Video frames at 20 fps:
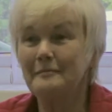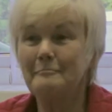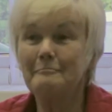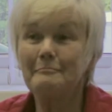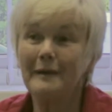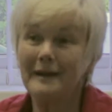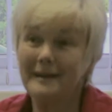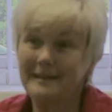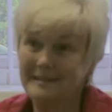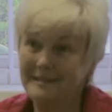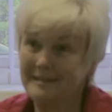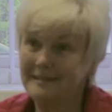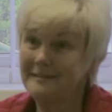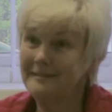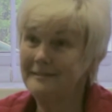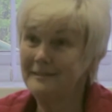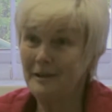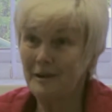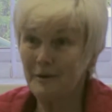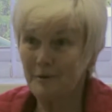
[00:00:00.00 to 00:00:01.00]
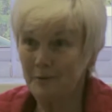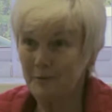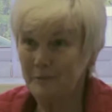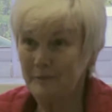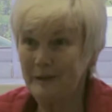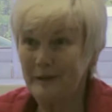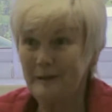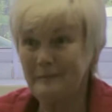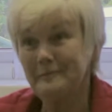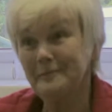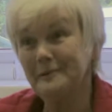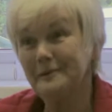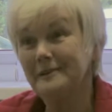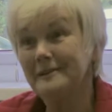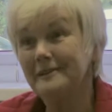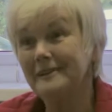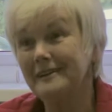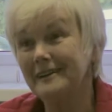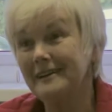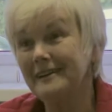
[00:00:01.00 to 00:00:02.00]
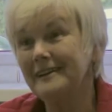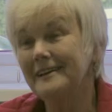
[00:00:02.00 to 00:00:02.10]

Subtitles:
met new people,